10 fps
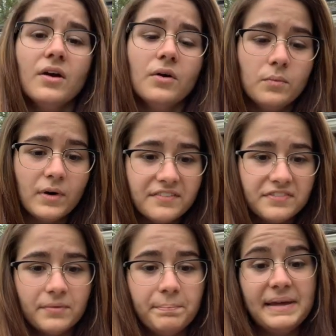One of
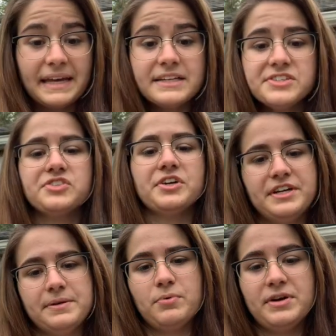the biggest
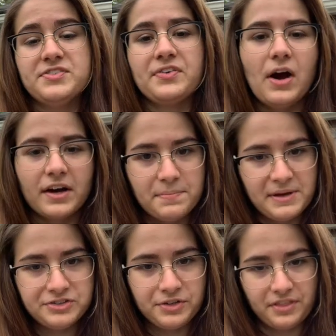turning points for
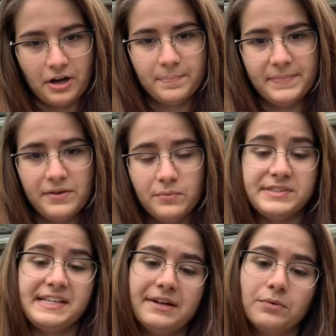occupational therapy
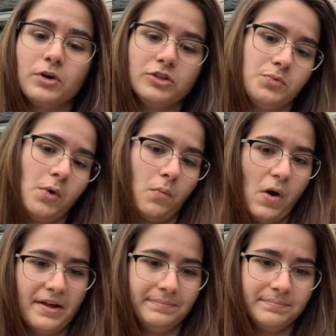was in World War
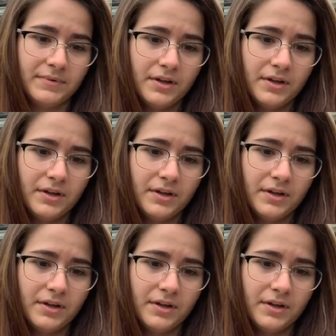I.